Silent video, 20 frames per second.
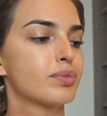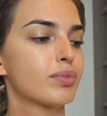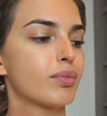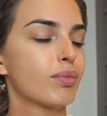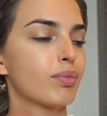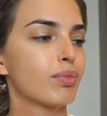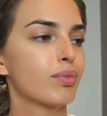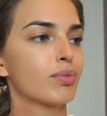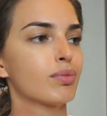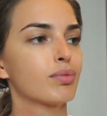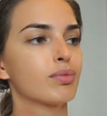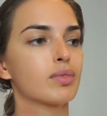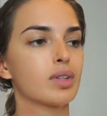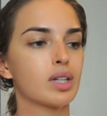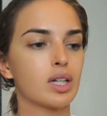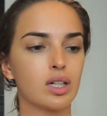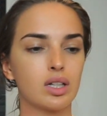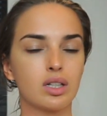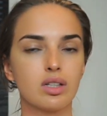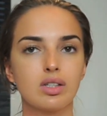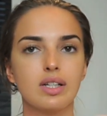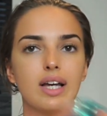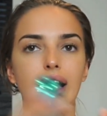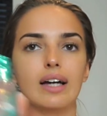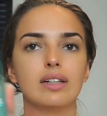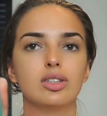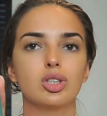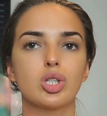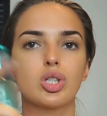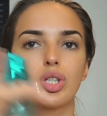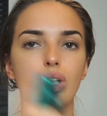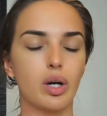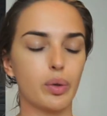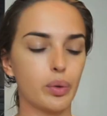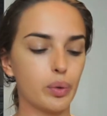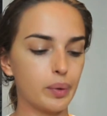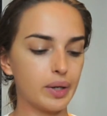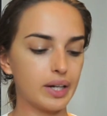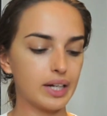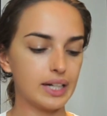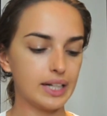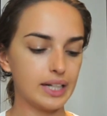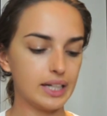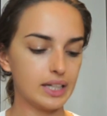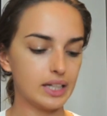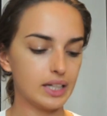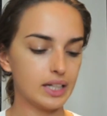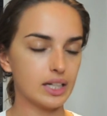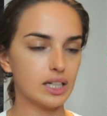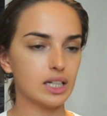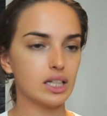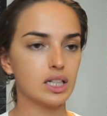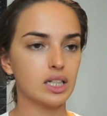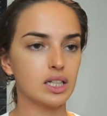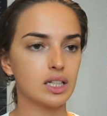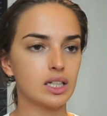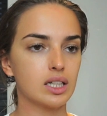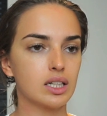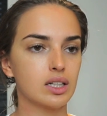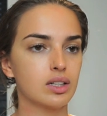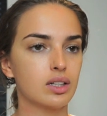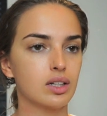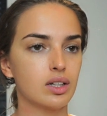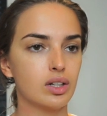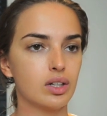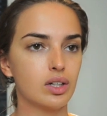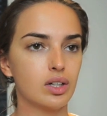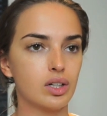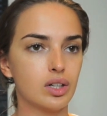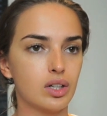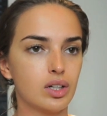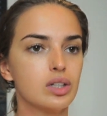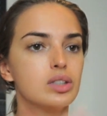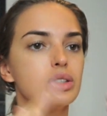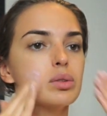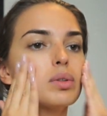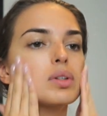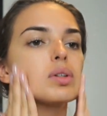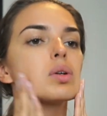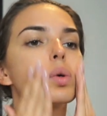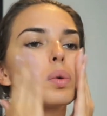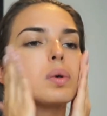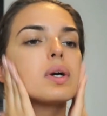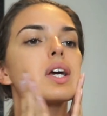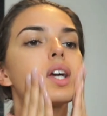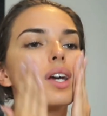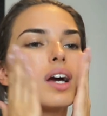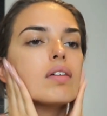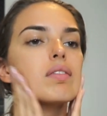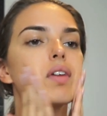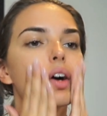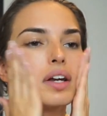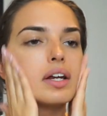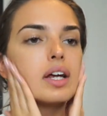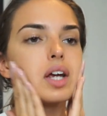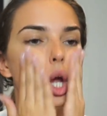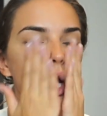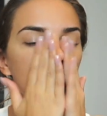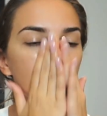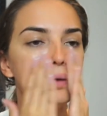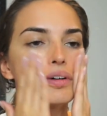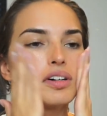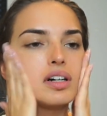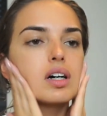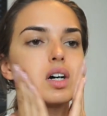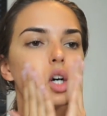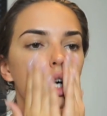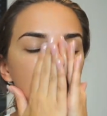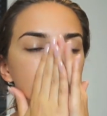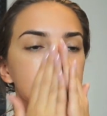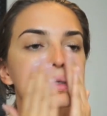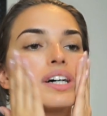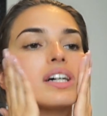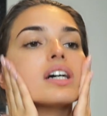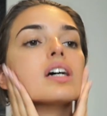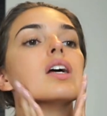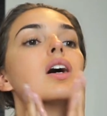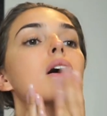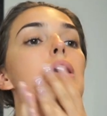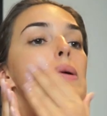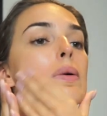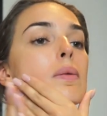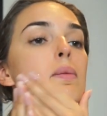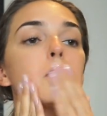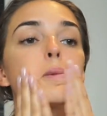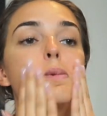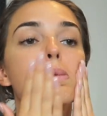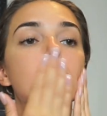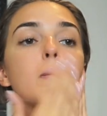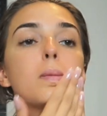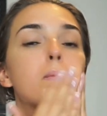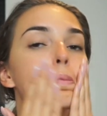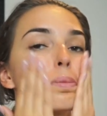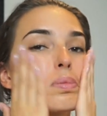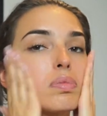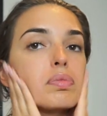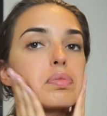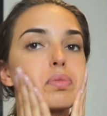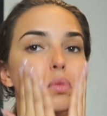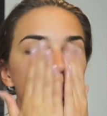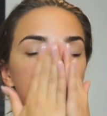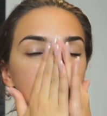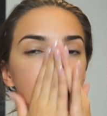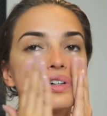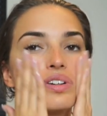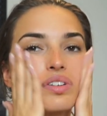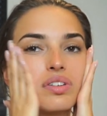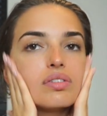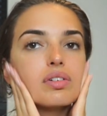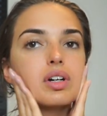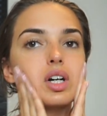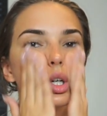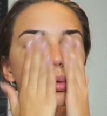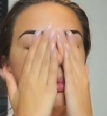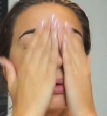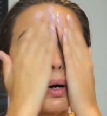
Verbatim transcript: So yeah, just so I'll quickly do a little quick get ready. I'm not gonna talk through,